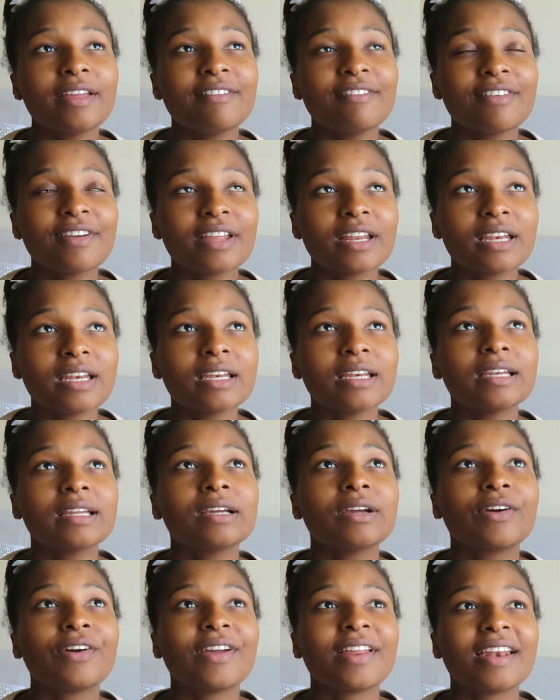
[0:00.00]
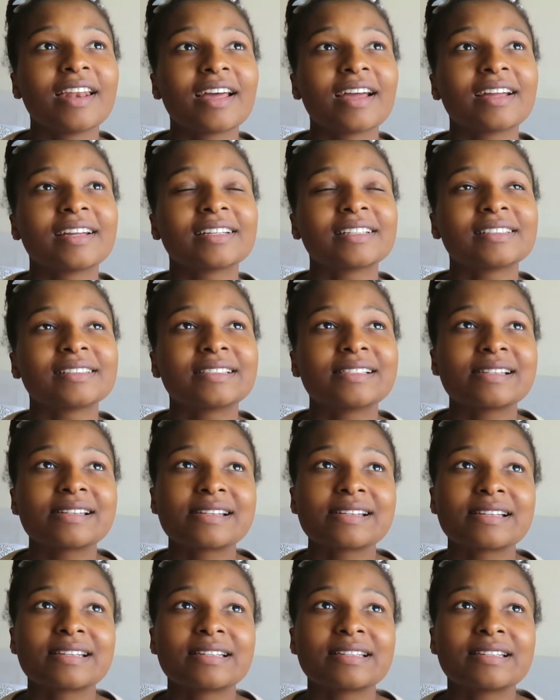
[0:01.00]
even Koinange
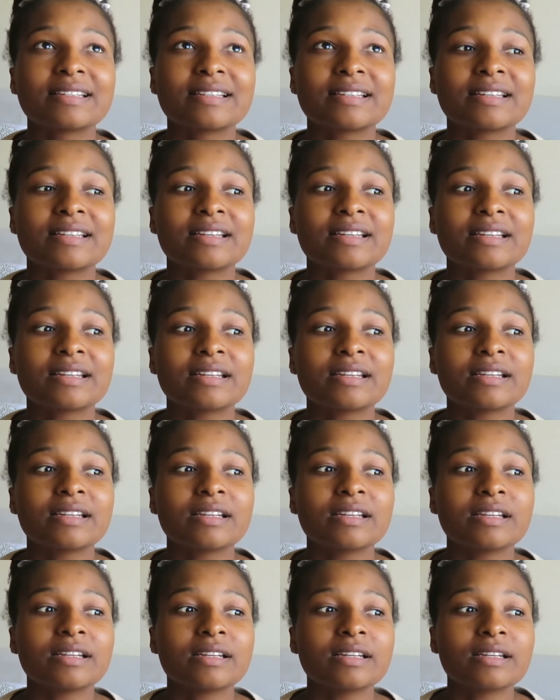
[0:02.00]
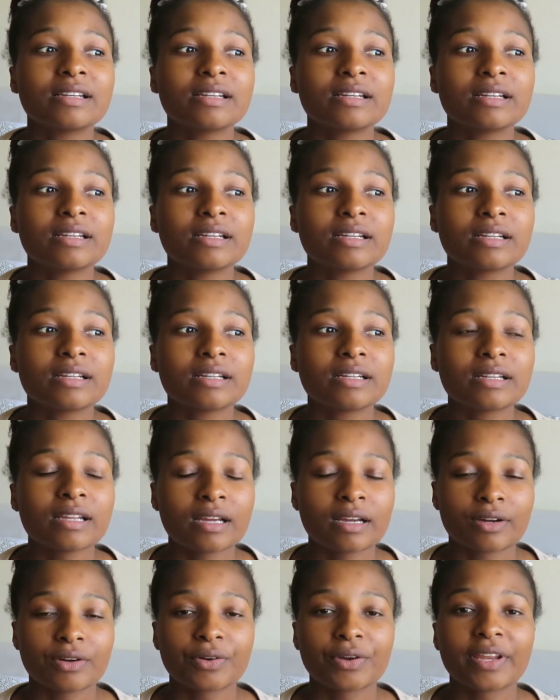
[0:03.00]
Street.
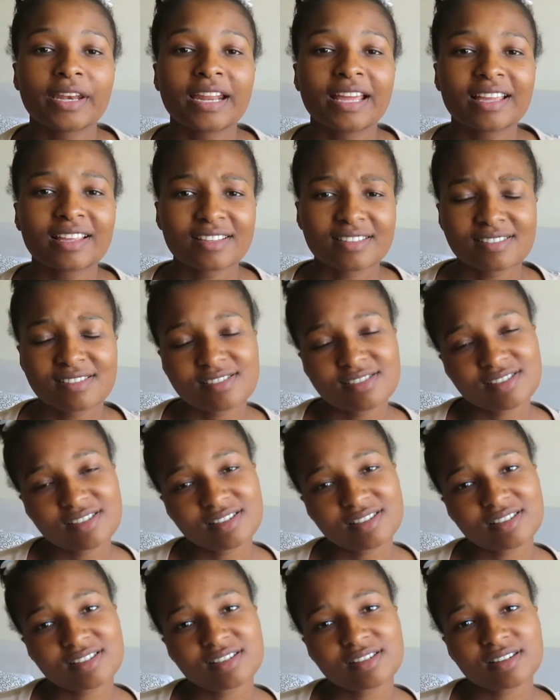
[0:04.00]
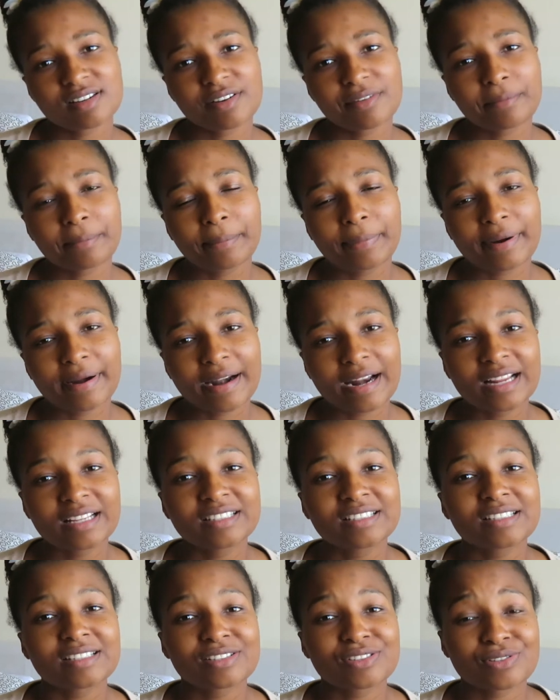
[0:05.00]
Yeah, Koinange Street
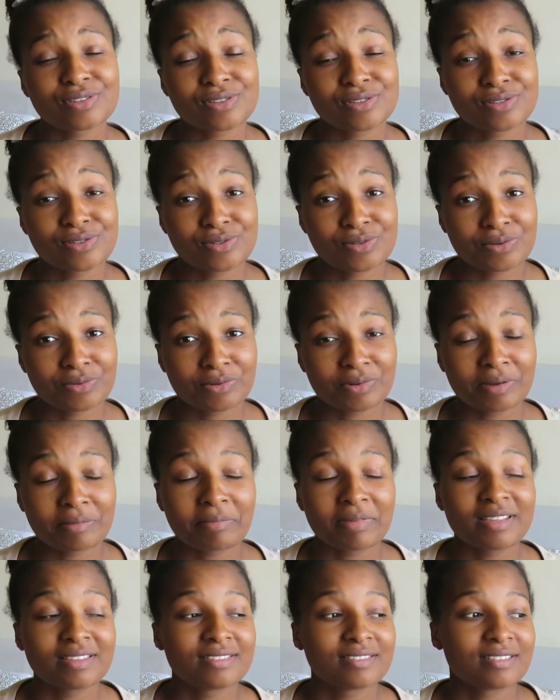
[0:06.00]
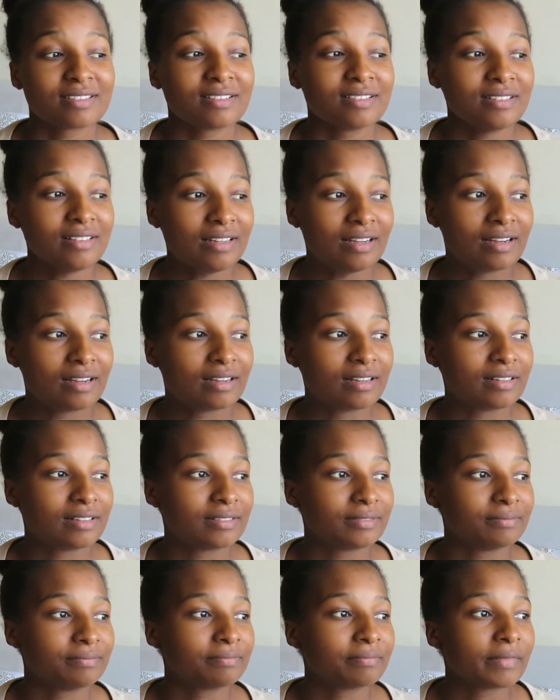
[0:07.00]
brand is also amazing.
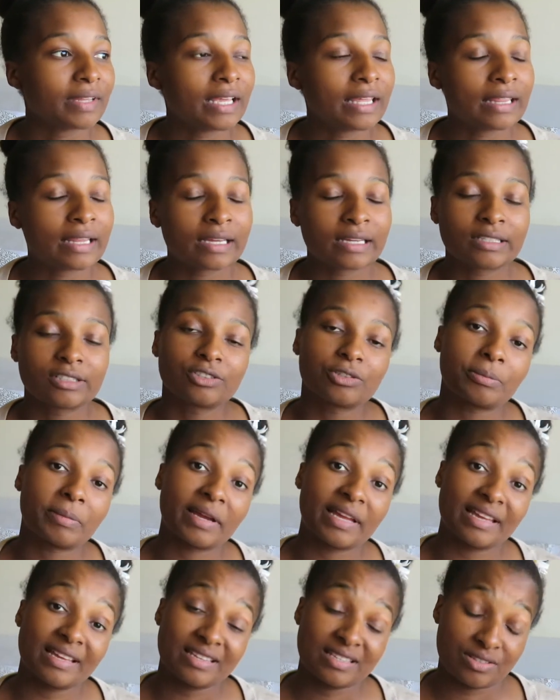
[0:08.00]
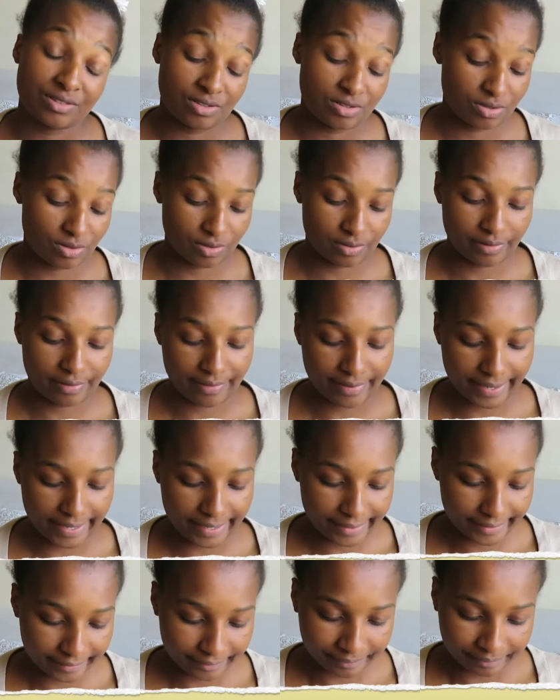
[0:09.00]
The customer care is also
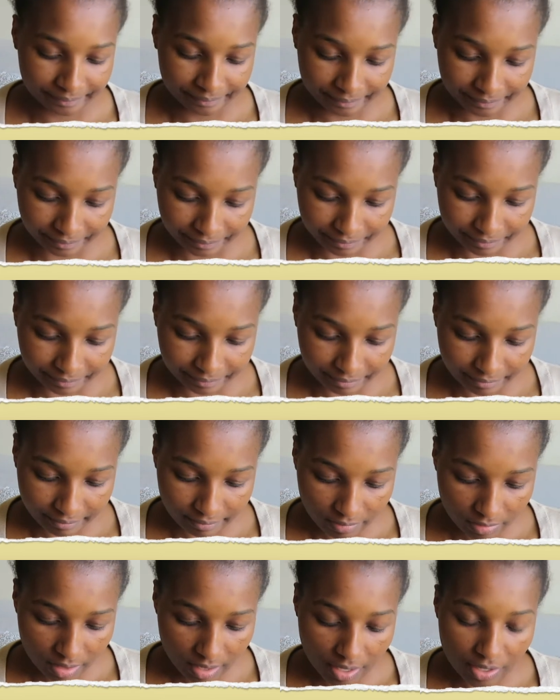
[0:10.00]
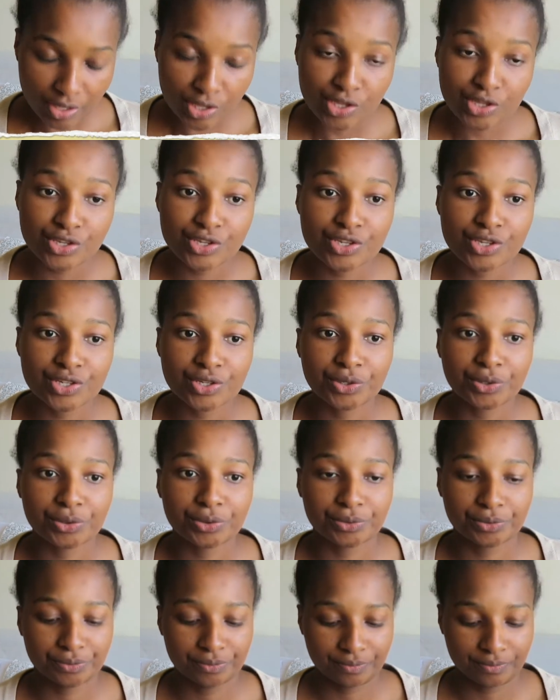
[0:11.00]
great.
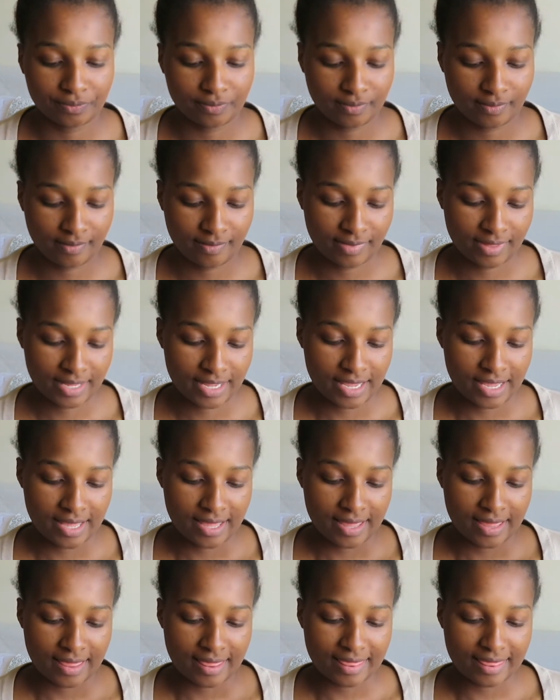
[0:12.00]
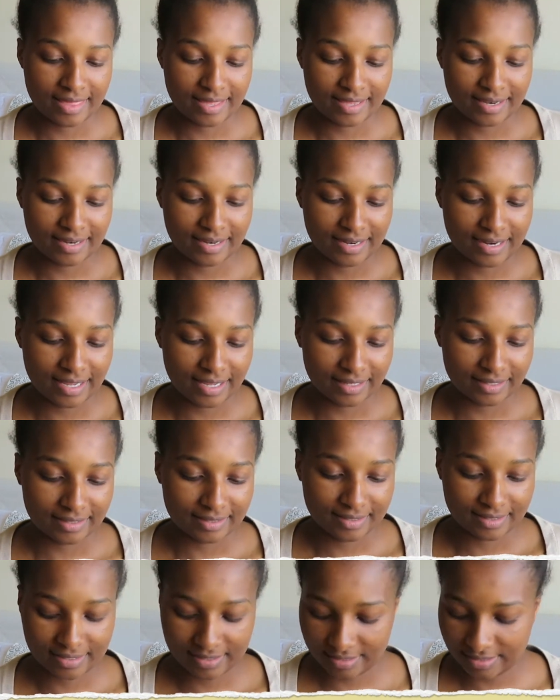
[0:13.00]
So, the
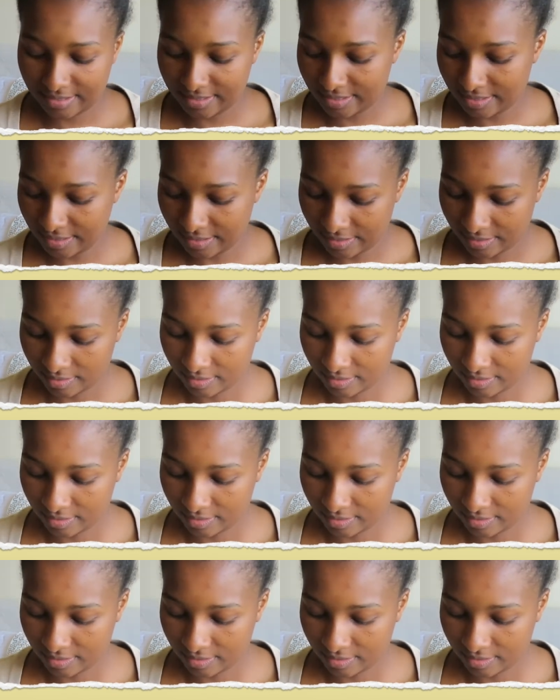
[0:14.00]
next,